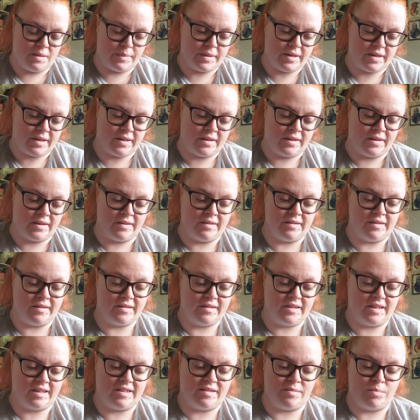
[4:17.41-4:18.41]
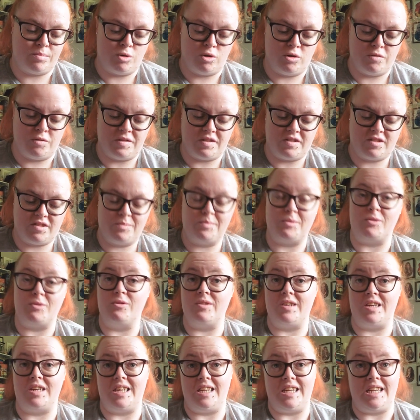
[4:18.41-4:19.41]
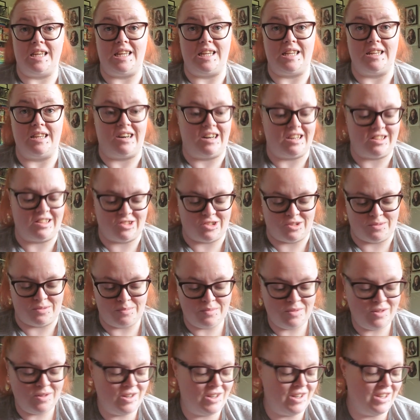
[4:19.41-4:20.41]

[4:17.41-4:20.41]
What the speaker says: because it's more of a spooky item.